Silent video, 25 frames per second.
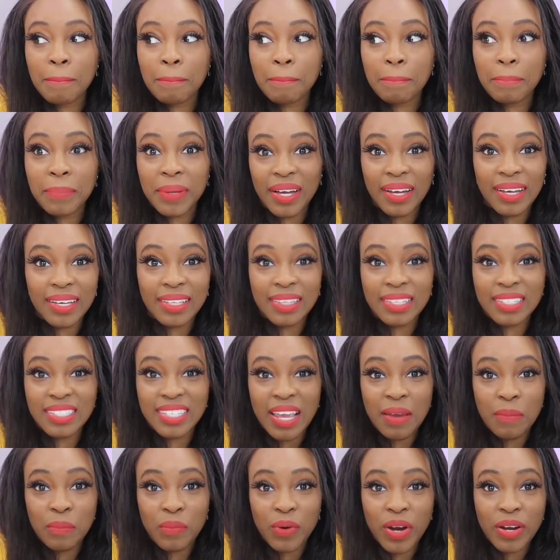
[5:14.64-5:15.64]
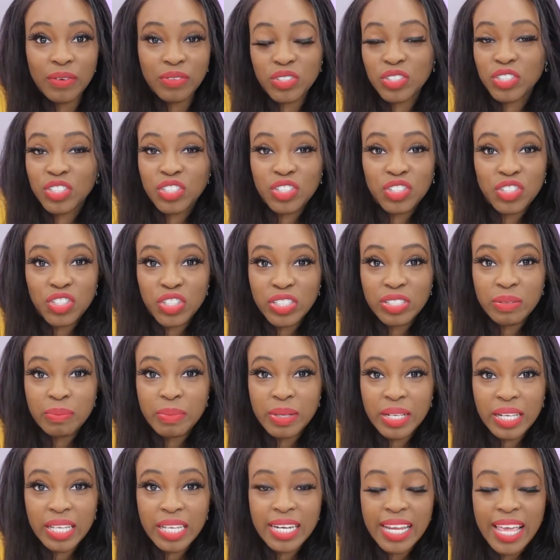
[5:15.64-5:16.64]
but at the same breath, she's a
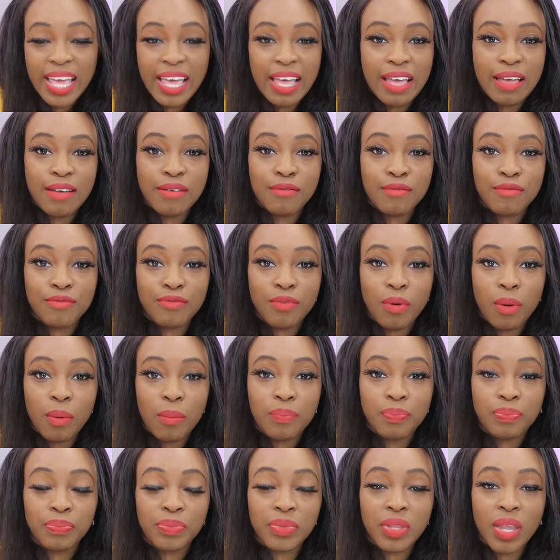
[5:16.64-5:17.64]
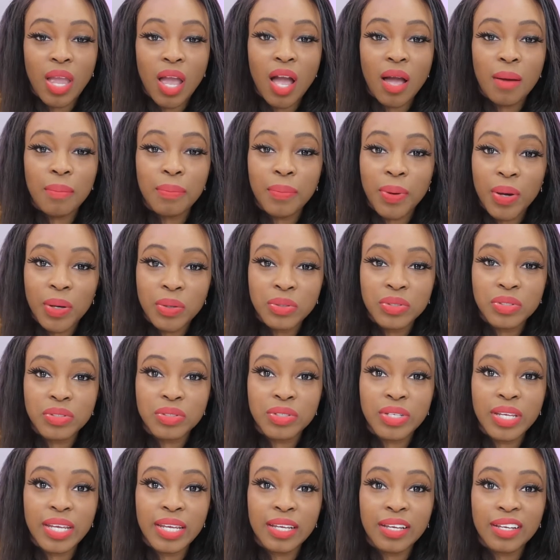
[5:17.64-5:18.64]
millionaire from
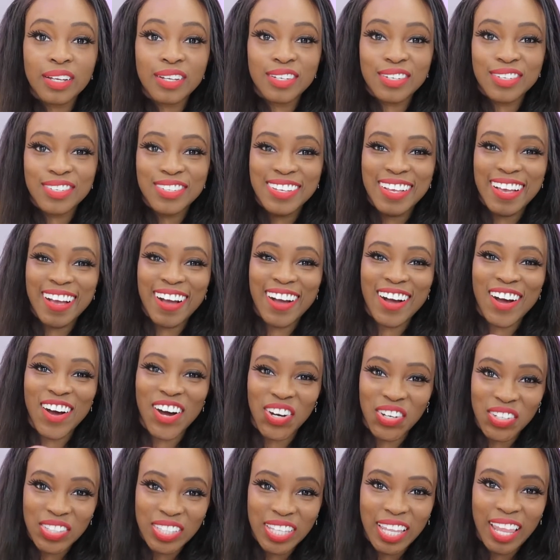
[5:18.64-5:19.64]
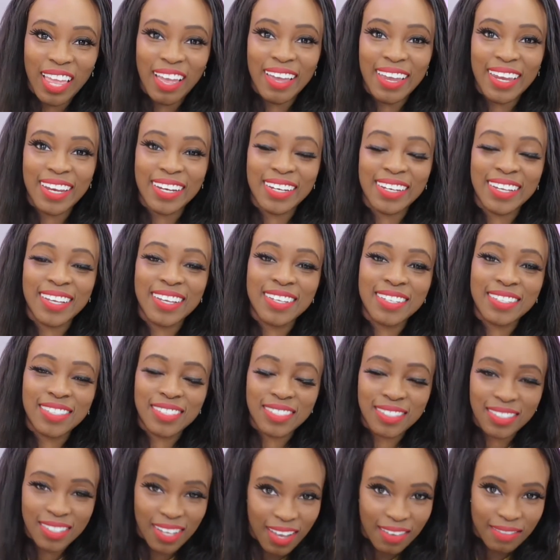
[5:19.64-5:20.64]
posting online
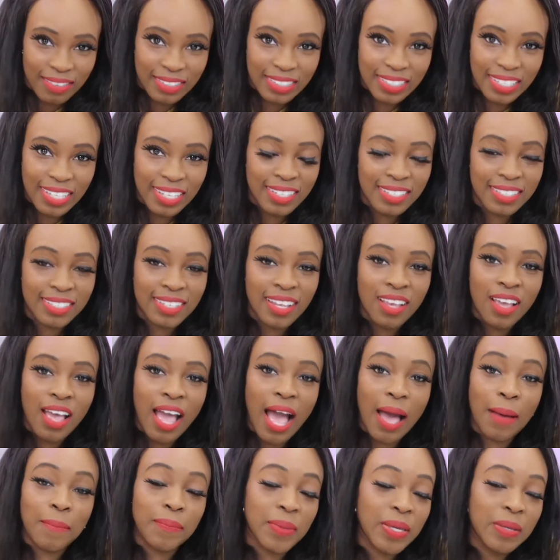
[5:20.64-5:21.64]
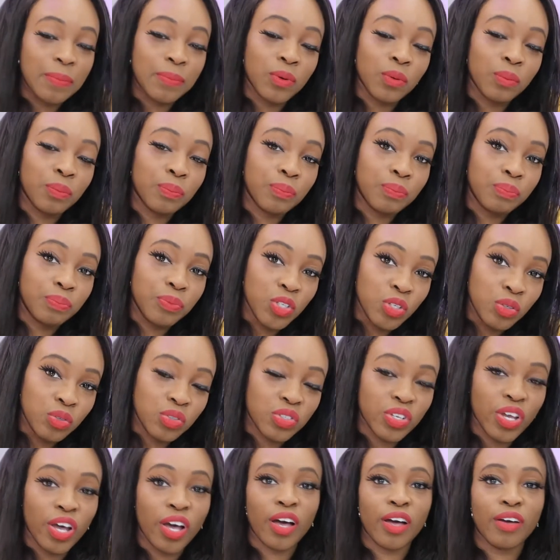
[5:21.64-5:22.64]
services, and people use
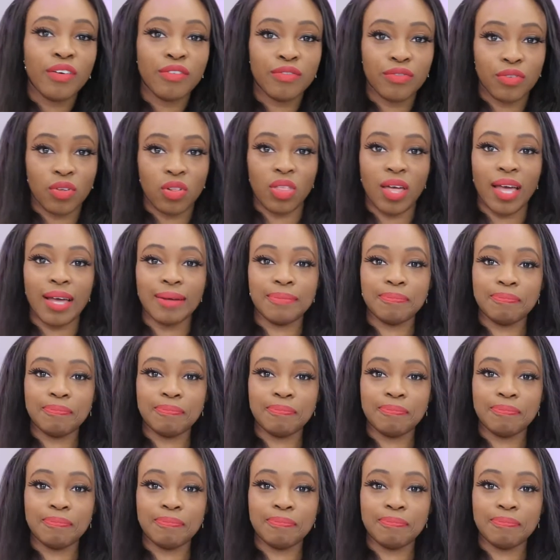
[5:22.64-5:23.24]
her for that.